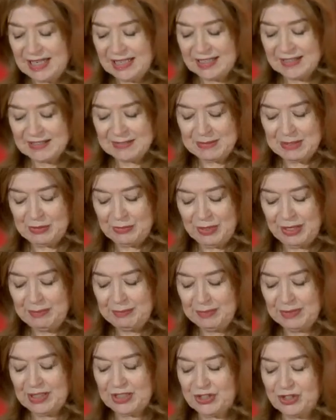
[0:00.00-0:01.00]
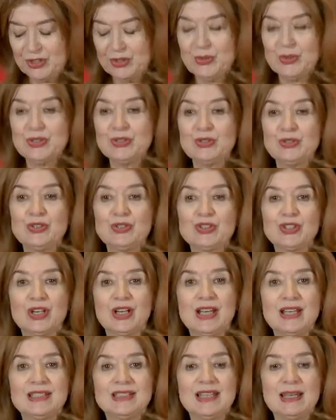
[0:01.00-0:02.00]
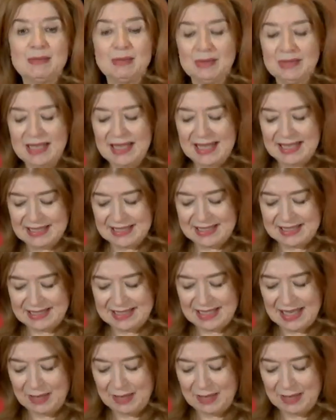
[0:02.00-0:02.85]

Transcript: it gives me great pleasure to introduce our head table guests.